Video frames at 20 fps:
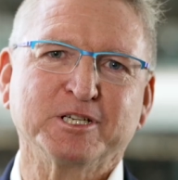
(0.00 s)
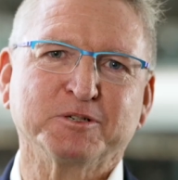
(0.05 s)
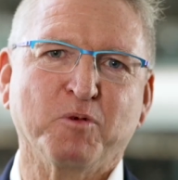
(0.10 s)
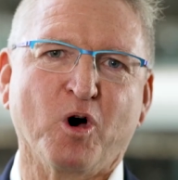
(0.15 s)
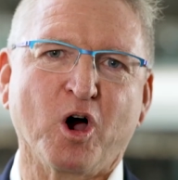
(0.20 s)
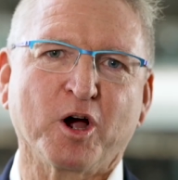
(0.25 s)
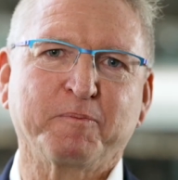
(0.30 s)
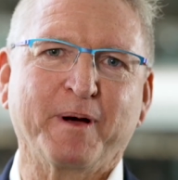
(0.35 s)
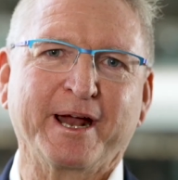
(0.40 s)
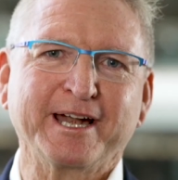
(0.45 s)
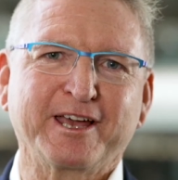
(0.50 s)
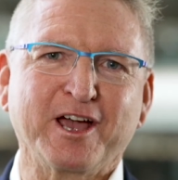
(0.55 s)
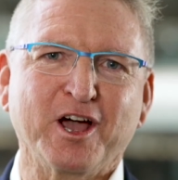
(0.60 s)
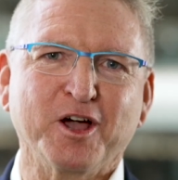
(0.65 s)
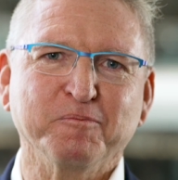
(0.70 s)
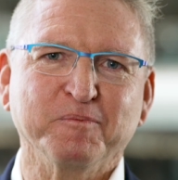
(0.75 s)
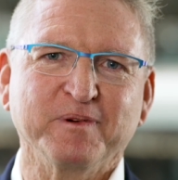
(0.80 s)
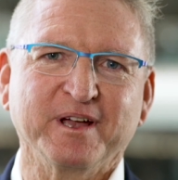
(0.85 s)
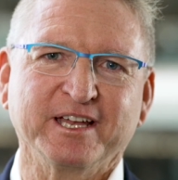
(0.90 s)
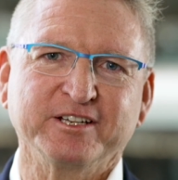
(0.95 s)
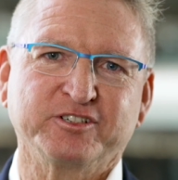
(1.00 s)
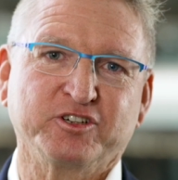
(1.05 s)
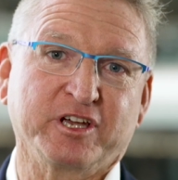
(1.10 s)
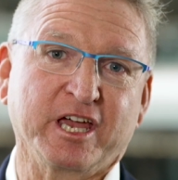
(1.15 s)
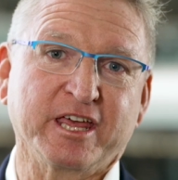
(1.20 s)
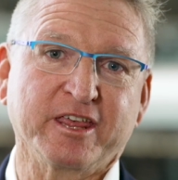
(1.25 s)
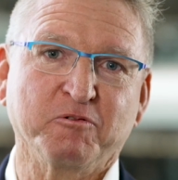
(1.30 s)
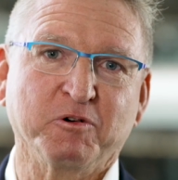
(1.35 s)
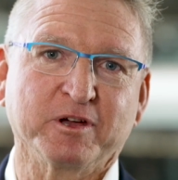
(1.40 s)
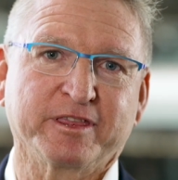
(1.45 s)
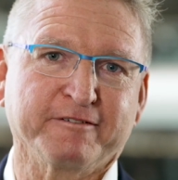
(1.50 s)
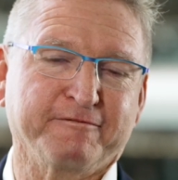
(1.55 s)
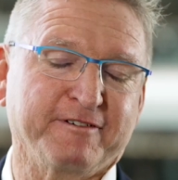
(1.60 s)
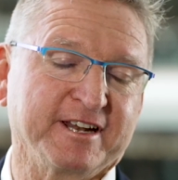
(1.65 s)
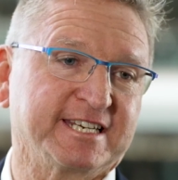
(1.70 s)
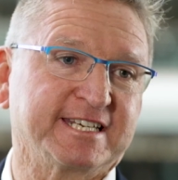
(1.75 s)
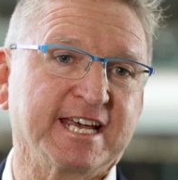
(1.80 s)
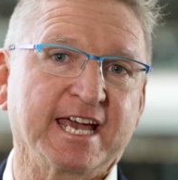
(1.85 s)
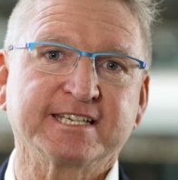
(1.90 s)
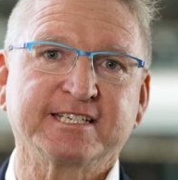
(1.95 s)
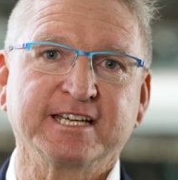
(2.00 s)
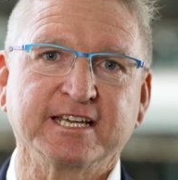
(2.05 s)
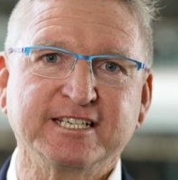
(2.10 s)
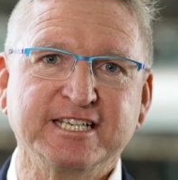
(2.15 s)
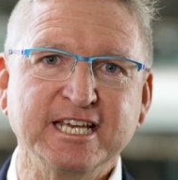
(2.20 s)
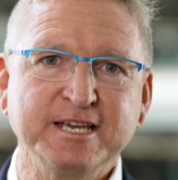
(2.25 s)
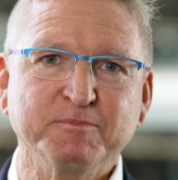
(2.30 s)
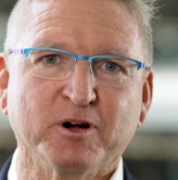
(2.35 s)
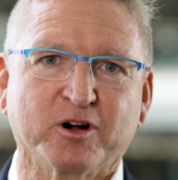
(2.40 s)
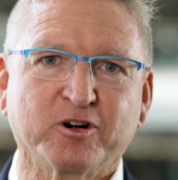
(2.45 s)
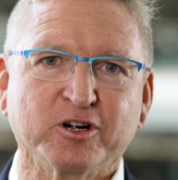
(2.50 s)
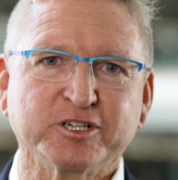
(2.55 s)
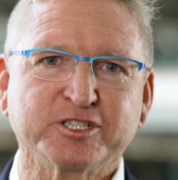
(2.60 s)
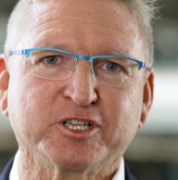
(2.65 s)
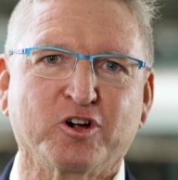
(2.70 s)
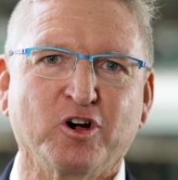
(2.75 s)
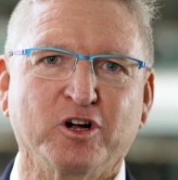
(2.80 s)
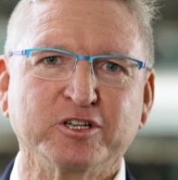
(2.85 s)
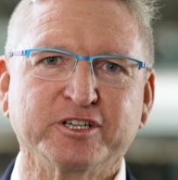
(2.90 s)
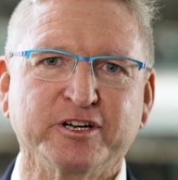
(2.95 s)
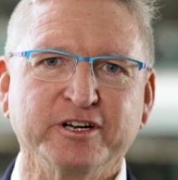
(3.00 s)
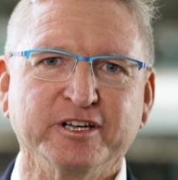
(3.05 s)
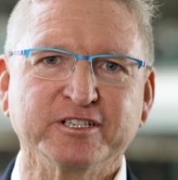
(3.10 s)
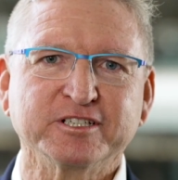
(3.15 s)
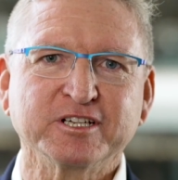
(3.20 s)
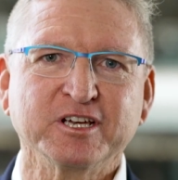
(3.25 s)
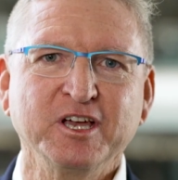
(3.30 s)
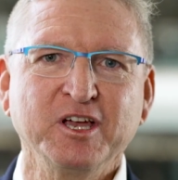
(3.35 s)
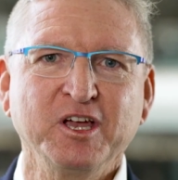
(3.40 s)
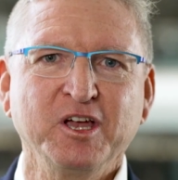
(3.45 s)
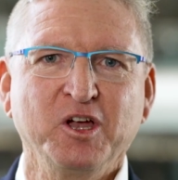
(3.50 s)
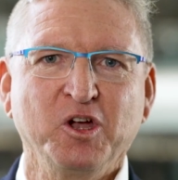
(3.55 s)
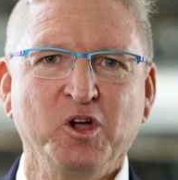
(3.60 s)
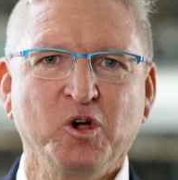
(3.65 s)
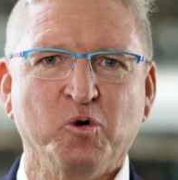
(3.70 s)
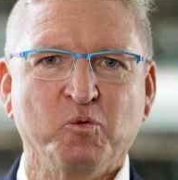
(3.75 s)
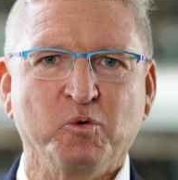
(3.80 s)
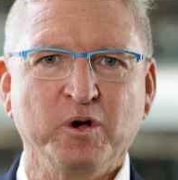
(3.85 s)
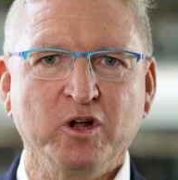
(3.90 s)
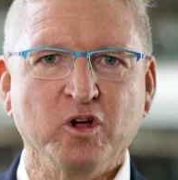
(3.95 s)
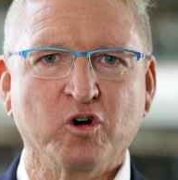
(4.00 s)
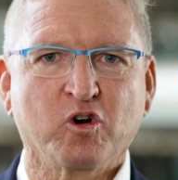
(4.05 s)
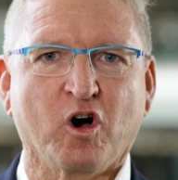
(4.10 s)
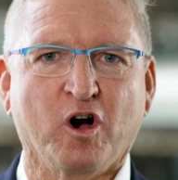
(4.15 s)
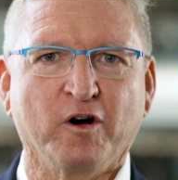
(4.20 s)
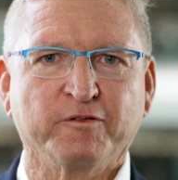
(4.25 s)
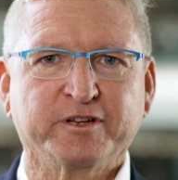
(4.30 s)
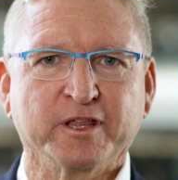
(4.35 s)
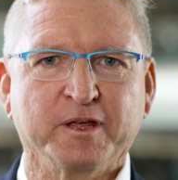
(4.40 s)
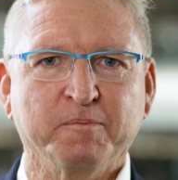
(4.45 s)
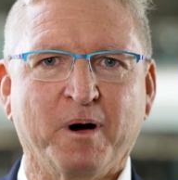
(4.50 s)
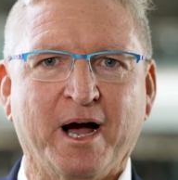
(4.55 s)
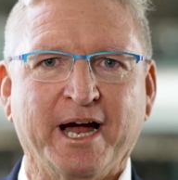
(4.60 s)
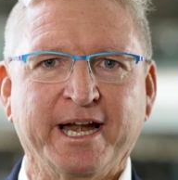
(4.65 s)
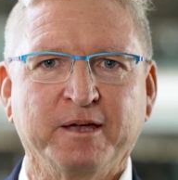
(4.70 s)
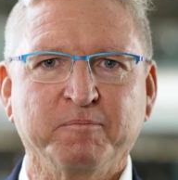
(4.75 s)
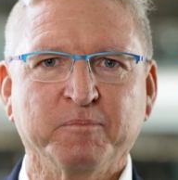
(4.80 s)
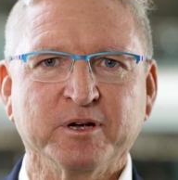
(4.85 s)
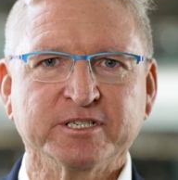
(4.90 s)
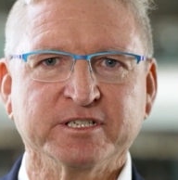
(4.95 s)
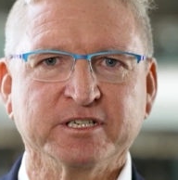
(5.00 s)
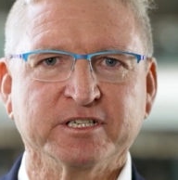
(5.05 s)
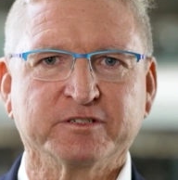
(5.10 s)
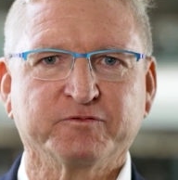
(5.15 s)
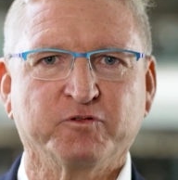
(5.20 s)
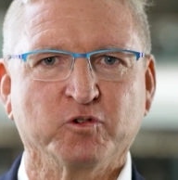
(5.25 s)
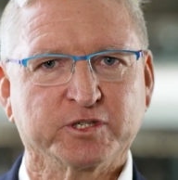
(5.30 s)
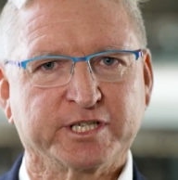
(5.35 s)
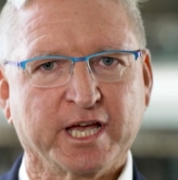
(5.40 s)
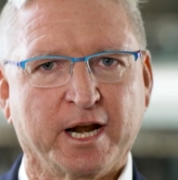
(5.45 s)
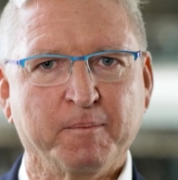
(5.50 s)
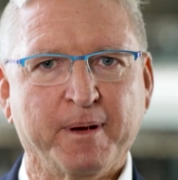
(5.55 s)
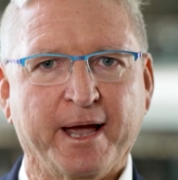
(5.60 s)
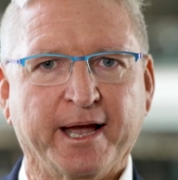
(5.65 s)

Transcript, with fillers: is Mark Buncombe and together with a fantastic team across the continent, we look after the mining business for Standard